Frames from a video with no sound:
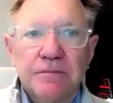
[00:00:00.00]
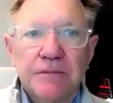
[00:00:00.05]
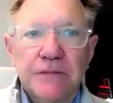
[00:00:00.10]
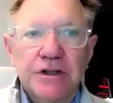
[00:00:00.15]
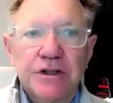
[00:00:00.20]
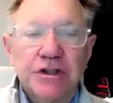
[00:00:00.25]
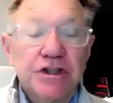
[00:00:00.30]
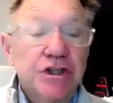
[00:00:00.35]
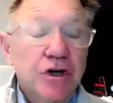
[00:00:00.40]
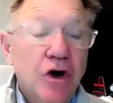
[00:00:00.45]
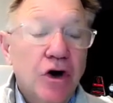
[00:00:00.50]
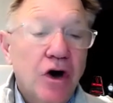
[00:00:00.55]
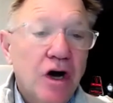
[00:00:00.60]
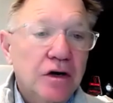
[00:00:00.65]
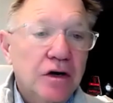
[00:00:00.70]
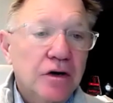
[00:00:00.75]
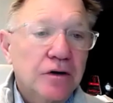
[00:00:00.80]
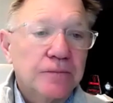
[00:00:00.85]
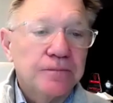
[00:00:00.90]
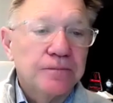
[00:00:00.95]
in
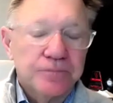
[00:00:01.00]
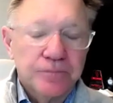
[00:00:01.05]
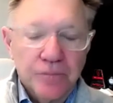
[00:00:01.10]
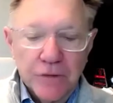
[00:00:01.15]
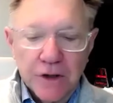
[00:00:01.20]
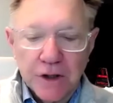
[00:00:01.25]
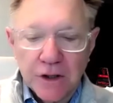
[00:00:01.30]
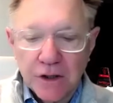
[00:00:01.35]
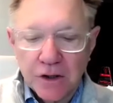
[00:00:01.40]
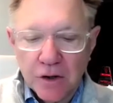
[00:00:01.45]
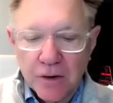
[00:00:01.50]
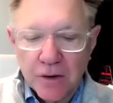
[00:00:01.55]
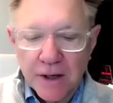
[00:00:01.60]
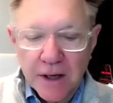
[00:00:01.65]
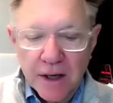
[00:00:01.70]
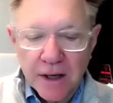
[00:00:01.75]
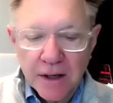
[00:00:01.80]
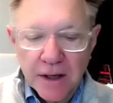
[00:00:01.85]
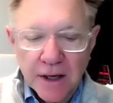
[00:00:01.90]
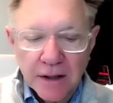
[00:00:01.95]
Chicago,
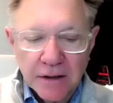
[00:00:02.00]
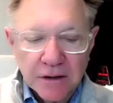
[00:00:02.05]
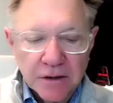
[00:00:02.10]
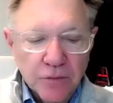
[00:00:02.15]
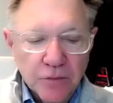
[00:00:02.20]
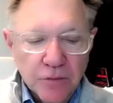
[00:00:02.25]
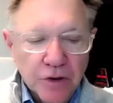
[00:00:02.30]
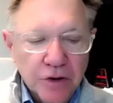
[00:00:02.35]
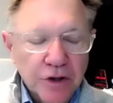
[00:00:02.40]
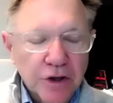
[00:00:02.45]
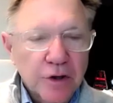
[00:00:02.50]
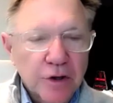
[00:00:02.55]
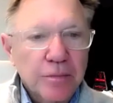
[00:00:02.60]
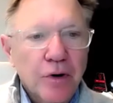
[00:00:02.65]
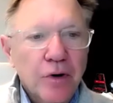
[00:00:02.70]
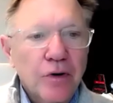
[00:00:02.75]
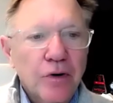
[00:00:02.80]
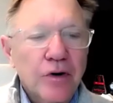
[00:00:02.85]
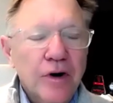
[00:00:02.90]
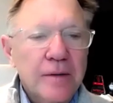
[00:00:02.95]
I got to work in a
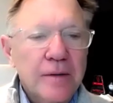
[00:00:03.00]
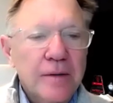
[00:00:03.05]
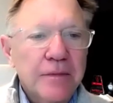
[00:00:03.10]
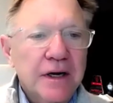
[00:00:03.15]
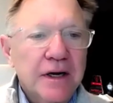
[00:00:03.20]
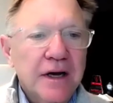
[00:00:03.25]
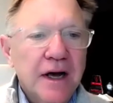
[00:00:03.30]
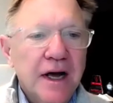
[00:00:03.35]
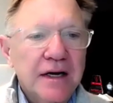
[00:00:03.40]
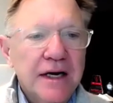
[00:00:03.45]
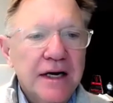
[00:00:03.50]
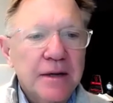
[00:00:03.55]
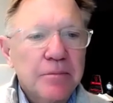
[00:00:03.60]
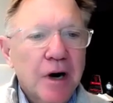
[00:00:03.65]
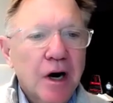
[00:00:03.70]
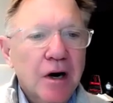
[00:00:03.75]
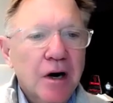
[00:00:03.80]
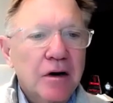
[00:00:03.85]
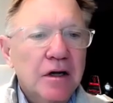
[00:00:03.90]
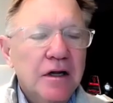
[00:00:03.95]
program with a guy named
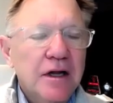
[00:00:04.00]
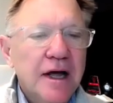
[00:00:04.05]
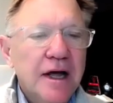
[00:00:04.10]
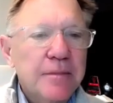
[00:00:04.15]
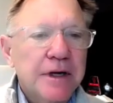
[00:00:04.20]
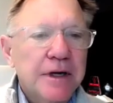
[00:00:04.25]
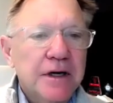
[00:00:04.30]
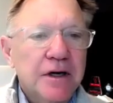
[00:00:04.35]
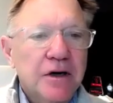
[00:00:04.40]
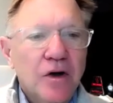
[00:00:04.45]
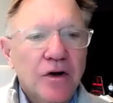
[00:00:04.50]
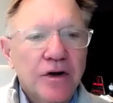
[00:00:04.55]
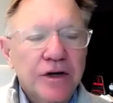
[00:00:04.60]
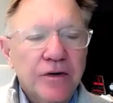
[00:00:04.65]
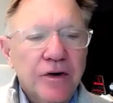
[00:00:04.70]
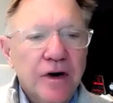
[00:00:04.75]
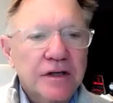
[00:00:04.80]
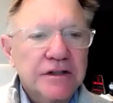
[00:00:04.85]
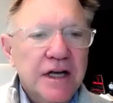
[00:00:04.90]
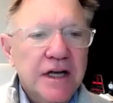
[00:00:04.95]
Mark Clement at Holy
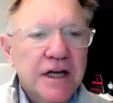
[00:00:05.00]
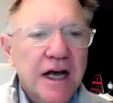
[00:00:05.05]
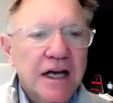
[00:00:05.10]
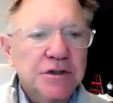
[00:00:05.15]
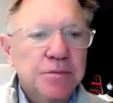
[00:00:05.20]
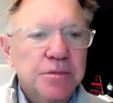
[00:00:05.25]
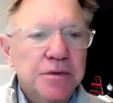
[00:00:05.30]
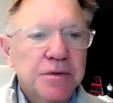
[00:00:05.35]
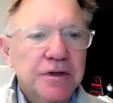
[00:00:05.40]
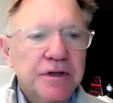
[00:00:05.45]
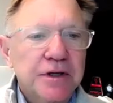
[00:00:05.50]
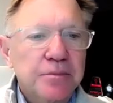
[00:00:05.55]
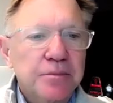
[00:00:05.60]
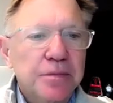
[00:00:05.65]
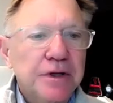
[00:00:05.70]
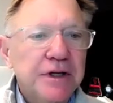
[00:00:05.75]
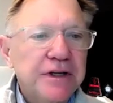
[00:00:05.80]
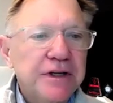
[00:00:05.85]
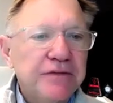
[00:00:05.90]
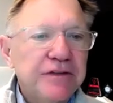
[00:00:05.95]
Cross Hospital that
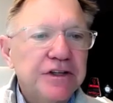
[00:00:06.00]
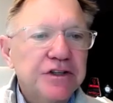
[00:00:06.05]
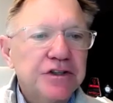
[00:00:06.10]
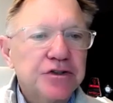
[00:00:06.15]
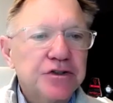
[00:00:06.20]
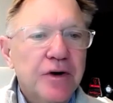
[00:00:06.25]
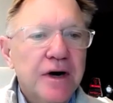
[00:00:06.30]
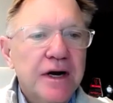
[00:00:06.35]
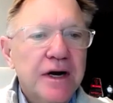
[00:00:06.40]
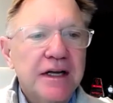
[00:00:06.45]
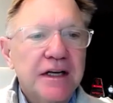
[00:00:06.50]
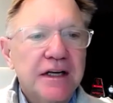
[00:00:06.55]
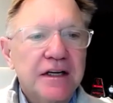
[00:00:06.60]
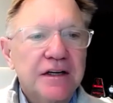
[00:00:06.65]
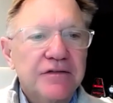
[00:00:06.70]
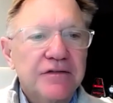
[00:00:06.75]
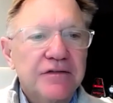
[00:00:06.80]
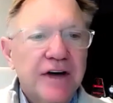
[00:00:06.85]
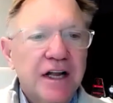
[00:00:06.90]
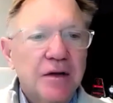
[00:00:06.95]
believed in training and
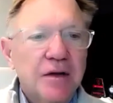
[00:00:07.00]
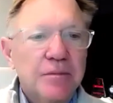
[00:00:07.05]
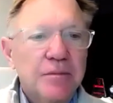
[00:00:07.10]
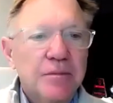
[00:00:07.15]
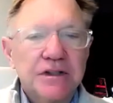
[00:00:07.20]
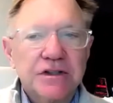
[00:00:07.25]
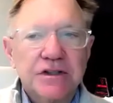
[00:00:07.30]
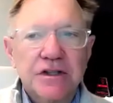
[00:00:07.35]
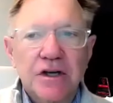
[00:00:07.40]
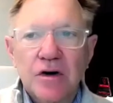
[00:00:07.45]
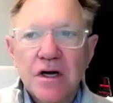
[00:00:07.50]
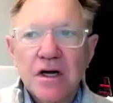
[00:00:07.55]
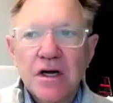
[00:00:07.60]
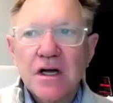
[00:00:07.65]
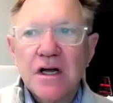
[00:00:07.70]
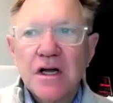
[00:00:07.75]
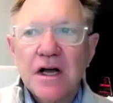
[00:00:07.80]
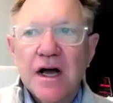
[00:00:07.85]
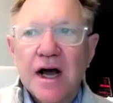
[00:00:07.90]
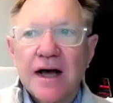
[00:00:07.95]
development. So
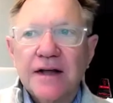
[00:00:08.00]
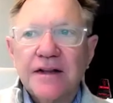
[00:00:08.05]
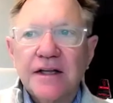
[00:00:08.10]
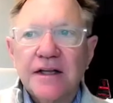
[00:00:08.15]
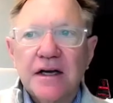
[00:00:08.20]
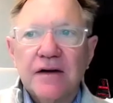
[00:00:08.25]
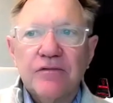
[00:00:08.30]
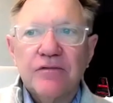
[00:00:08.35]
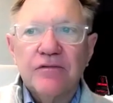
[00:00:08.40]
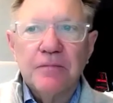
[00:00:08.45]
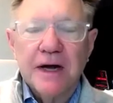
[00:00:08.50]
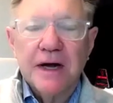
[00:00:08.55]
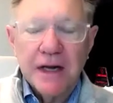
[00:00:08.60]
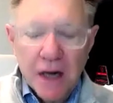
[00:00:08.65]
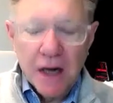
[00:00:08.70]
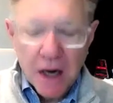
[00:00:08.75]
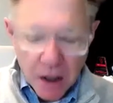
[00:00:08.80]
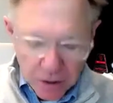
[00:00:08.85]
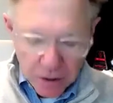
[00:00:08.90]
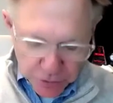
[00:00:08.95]
I think my
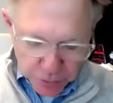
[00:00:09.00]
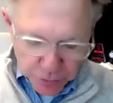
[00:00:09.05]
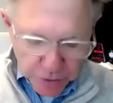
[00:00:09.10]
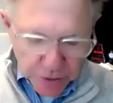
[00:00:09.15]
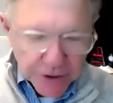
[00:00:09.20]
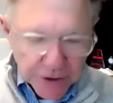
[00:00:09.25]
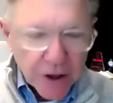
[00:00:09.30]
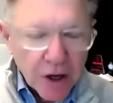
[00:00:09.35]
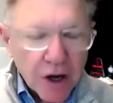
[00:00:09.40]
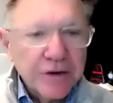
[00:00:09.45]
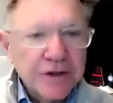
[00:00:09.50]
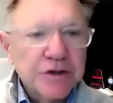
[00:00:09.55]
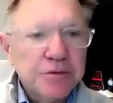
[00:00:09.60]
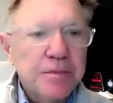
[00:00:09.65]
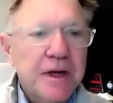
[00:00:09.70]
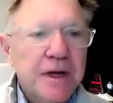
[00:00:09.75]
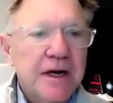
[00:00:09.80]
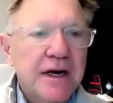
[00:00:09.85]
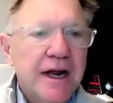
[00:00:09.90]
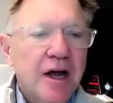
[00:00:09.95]
heart's really
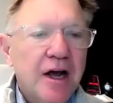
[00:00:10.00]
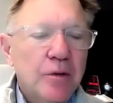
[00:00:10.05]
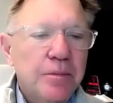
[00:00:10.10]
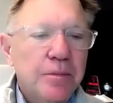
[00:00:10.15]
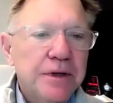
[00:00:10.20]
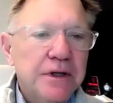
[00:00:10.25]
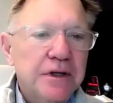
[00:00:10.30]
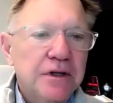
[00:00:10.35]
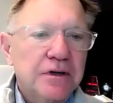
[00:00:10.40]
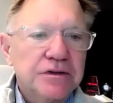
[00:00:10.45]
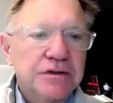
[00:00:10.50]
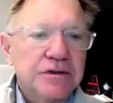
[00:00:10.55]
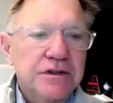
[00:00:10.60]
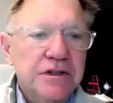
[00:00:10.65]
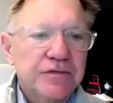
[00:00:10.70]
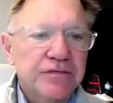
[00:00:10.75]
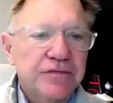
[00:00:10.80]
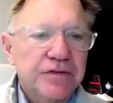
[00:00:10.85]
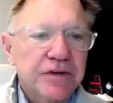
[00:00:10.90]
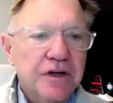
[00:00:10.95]
always been helping those
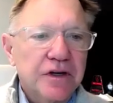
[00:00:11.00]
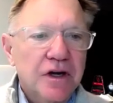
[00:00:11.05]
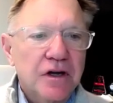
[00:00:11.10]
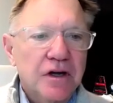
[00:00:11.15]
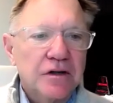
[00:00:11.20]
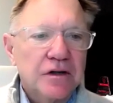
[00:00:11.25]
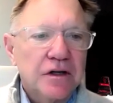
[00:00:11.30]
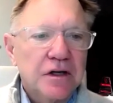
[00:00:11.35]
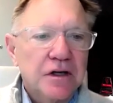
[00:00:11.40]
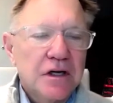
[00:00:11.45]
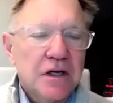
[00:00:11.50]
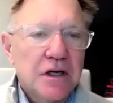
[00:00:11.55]
difficult